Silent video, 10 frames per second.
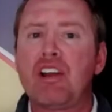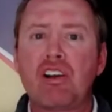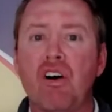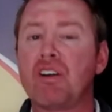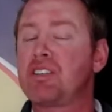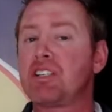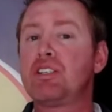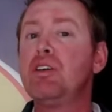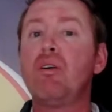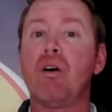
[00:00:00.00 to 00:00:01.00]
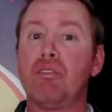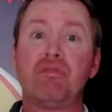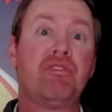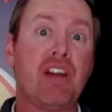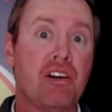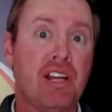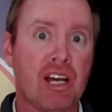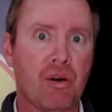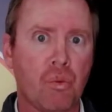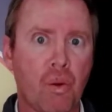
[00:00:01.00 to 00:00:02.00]
conscious, you are very
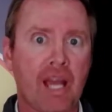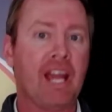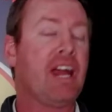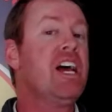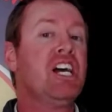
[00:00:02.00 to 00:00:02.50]
aware,